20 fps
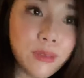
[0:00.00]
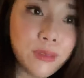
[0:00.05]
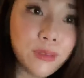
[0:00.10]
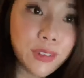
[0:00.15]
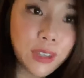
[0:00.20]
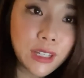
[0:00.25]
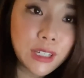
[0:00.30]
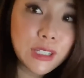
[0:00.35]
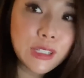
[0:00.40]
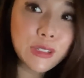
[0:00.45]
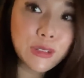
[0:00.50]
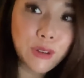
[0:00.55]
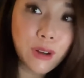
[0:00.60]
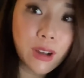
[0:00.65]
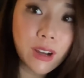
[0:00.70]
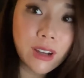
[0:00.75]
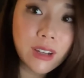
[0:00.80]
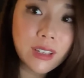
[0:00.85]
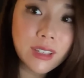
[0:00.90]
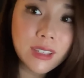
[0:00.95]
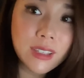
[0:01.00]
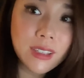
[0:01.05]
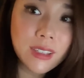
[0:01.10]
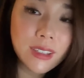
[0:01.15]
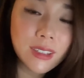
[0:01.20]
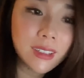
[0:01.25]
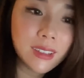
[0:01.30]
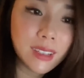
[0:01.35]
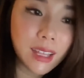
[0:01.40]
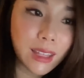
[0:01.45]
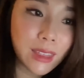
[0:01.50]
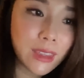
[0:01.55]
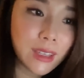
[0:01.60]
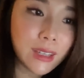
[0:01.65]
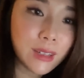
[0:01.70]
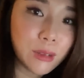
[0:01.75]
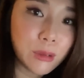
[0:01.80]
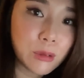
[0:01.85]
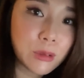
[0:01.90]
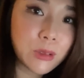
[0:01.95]
Fingers crossed,
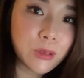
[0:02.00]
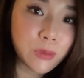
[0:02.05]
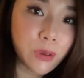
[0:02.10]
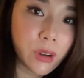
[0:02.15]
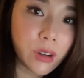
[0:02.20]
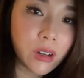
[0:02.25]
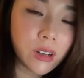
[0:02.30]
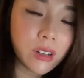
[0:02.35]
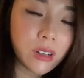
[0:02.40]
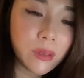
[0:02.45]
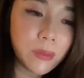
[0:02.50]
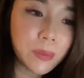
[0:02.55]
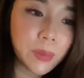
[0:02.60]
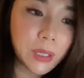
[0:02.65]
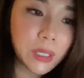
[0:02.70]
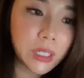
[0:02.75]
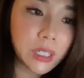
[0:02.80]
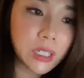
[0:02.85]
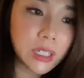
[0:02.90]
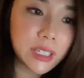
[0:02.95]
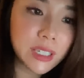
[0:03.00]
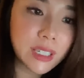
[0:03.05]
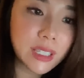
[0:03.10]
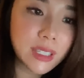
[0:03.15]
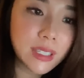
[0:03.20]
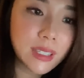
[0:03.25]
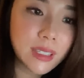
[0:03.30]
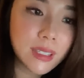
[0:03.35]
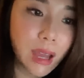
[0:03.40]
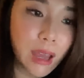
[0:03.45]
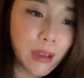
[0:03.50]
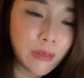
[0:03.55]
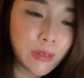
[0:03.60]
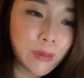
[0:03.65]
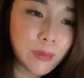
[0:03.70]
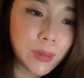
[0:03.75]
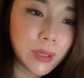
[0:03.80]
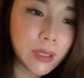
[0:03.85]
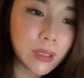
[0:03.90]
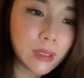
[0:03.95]
nothing goes wrong because I
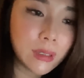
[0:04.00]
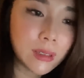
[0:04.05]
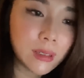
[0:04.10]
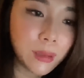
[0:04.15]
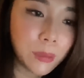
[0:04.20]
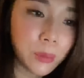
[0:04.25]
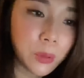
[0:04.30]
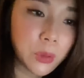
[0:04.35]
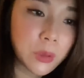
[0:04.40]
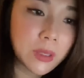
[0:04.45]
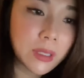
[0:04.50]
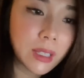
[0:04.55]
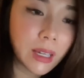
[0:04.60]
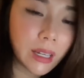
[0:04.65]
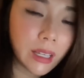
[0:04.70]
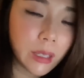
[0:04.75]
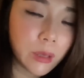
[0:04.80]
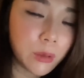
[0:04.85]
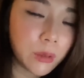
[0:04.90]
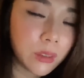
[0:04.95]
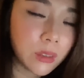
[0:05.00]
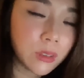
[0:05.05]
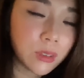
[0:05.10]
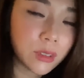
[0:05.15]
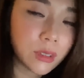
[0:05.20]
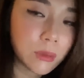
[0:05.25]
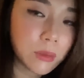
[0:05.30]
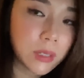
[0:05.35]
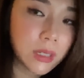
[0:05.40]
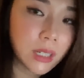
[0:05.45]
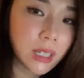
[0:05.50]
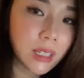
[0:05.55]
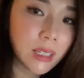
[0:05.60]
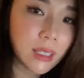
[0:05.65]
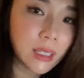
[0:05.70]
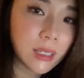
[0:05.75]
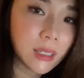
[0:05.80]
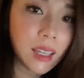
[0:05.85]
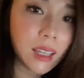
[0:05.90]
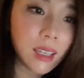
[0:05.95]
haven't been the most lucky with trips
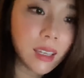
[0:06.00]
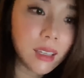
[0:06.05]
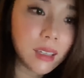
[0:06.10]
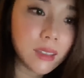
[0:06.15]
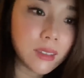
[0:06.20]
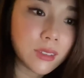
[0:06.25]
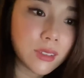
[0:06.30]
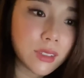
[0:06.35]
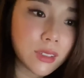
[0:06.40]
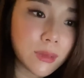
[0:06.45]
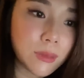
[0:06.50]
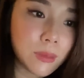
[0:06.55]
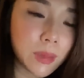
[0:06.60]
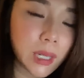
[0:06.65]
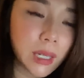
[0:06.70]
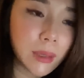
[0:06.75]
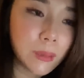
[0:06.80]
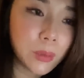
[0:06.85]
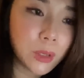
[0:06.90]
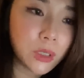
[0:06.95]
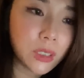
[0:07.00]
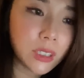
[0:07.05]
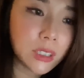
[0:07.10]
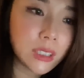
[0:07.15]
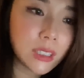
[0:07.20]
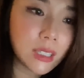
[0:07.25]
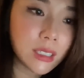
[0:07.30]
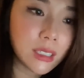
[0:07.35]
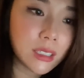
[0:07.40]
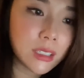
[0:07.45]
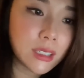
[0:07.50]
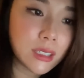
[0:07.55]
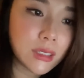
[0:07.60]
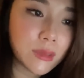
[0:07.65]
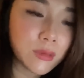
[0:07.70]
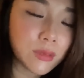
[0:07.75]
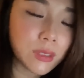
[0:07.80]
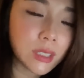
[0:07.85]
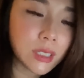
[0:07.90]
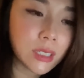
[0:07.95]
lately and my morning sickness
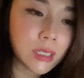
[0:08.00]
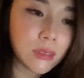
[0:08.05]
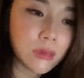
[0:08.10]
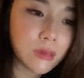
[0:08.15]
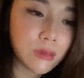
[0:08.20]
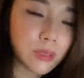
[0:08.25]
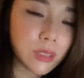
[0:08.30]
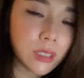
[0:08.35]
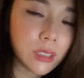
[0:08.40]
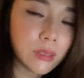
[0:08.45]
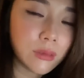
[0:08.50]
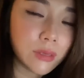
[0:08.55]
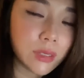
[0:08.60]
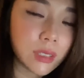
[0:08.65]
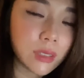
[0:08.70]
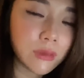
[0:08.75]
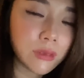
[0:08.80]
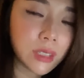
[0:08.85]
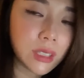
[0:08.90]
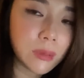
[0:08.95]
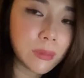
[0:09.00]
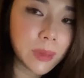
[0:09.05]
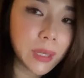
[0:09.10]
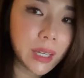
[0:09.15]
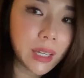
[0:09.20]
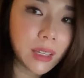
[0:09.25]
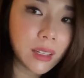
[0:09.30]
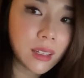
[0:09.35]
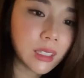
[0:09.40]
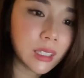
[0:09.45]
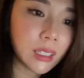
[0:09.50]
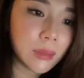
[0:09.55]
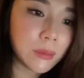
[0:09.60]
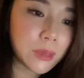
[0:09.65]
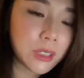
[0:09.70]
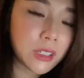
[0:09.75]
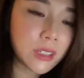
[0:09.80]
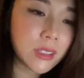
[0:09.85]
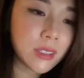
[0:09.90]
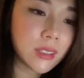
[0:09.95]
is really, really, really, really bad and I'm
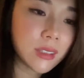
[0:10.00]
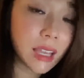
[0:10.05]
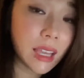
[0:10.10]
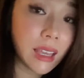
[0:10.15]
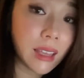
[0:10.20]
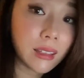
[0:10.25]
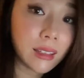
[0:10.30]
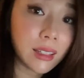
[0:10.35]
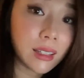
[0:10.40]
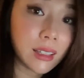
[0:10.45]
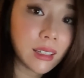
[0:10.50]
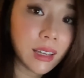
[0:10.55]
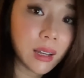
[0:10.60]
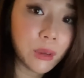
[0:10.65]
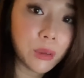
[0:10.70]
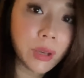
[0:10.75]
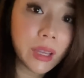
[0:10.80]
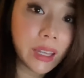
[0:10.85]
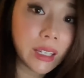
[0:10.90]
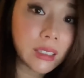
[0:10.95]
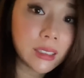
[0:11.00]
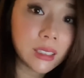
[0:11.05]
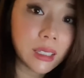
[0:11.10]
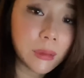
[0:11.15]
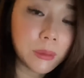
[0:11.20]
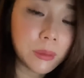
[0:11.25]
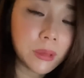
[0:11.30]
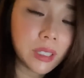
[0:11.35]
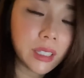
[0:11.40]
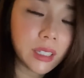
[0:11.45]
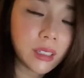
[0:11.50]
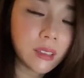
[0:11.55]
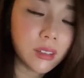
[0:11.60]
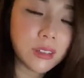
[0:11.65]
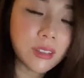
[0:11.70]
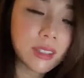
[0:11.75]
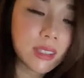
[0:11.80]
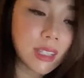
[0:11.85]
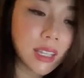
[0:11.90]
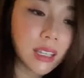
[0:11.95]
just scared that I'll act up like
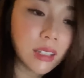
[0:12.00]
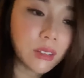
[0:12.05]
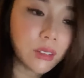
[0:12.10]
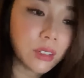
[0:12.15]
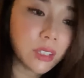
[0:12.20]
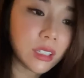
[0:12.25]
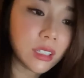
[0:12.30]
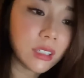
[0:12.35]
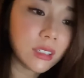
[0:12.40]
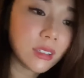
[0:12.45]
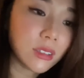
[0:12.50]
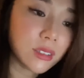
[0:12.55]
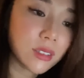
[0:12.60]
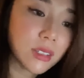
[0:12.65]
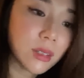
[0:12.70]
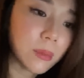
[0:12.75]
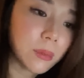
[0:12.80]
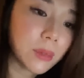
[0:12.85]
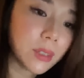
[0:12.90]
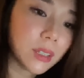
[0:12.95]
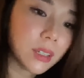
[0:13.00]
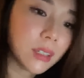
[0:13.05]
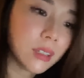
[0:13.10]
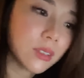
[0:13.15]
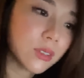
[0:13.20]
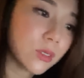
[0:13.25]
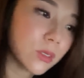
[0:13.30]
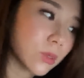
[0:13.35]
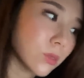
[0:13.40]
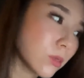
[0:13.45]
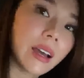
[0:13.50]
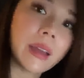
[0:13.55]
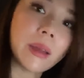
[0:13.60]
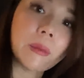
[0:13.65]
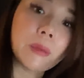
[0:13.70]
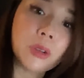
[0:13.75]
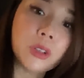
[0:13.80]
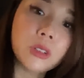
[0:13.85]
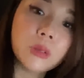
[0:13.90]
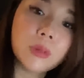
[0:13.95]
on set or any or something. So I
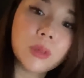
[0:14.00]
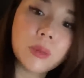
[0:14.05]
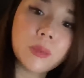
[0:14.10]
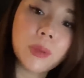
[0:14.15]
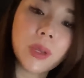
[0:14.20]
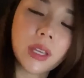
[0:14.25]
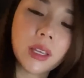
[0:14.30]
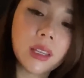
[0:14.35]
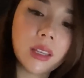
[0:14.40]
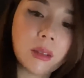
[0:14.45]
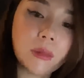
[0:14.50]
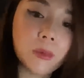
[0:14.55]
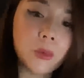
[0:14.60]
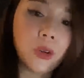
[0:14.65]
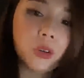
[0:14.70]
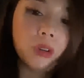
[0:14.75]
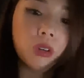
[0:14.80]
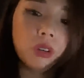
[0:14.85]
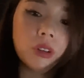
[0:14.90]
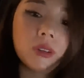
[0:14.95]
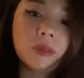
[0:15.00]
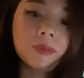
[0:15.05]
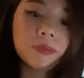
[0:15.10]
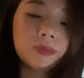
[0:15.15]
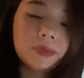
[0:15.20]
am going to be baking more